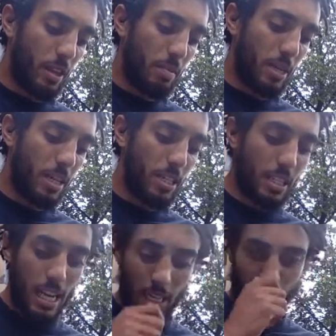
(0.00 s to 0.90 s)
because it's
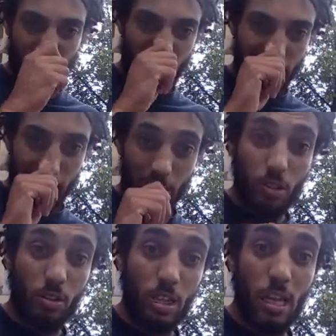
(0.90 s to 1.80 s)
asking you less than
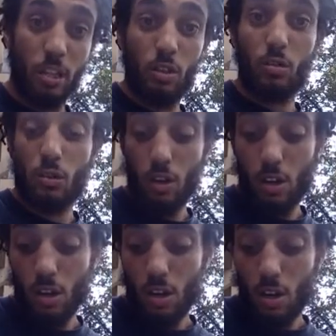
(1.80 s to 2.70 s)
2, is asking you for
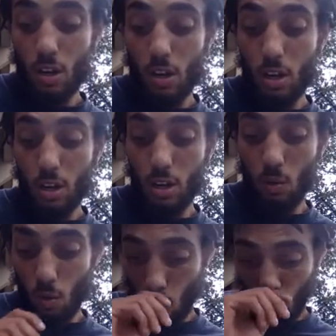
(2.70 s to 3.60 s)

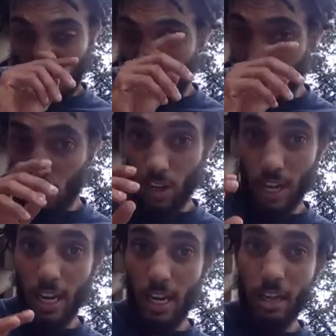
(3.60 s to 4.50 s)
1
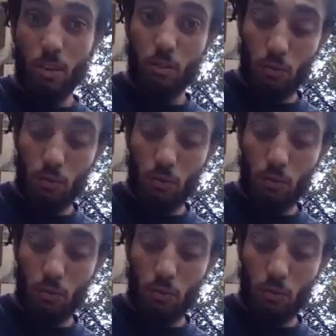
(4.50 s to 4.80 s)
and